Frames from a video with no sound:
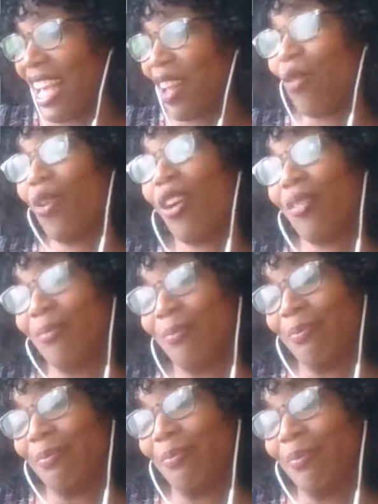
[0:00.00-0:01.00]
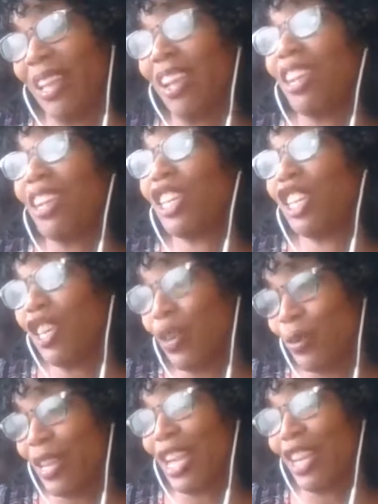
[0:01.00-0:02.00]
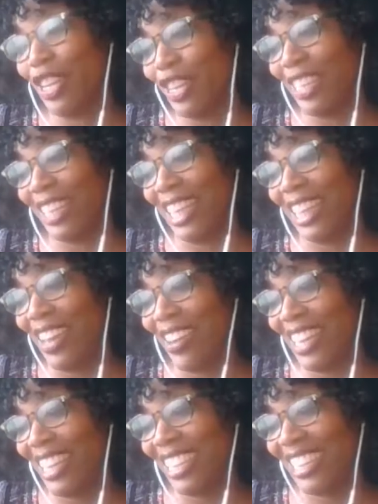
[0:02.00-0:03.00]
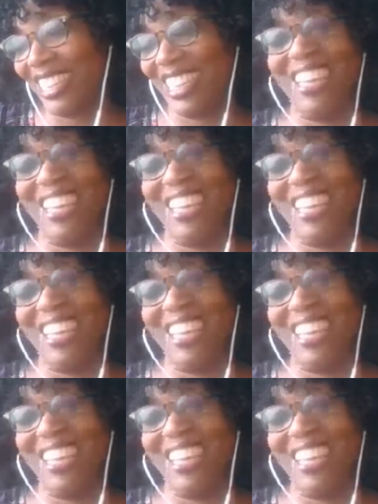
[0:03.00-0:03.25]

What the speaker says: Well, cute and curly. There it is.